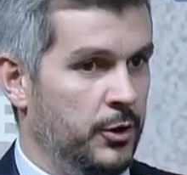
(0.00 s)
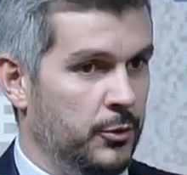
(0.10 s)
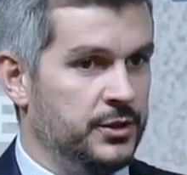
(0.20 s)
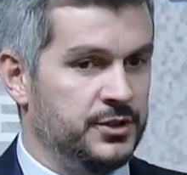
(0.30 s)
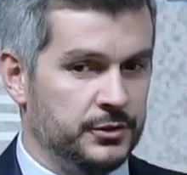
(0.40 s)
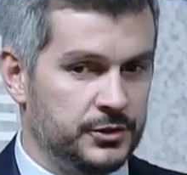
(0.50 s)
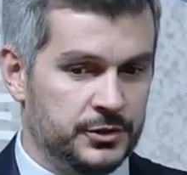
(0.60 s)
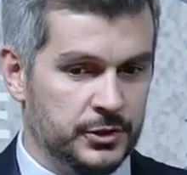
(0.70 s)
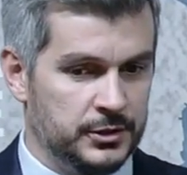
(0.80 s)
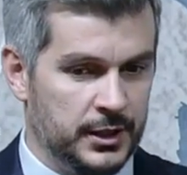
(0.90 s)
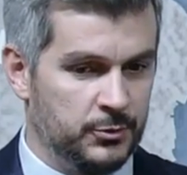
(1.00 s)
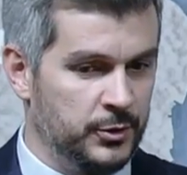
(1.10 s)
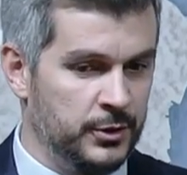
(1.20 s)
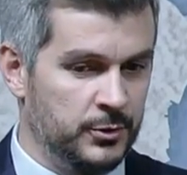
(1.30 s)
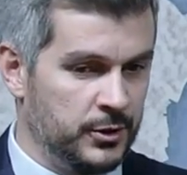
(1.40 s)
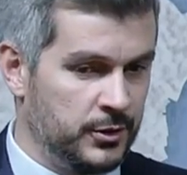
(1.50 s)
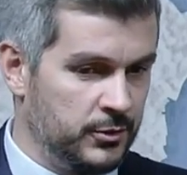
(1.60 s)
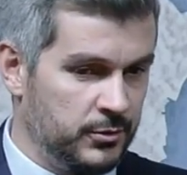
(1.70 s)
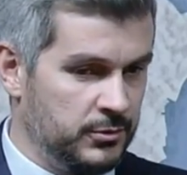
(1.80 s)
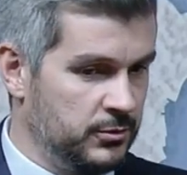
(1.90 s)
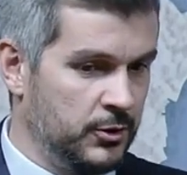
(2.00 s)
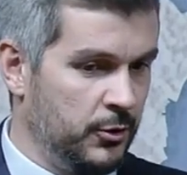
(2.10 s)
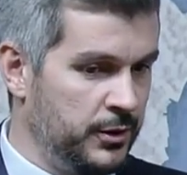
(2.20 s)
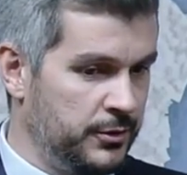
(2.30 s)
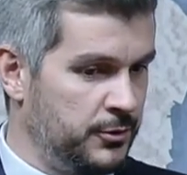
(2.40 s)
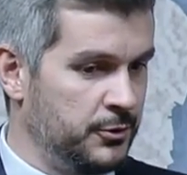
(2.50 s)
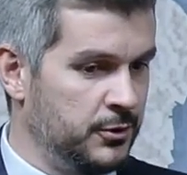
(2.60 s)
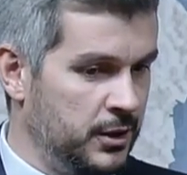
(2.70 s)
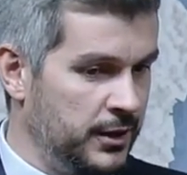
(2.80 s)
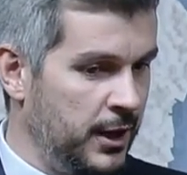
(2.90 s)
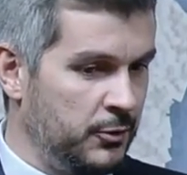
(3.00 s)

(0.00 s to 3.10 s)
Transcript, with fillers: We always understood that we were going through a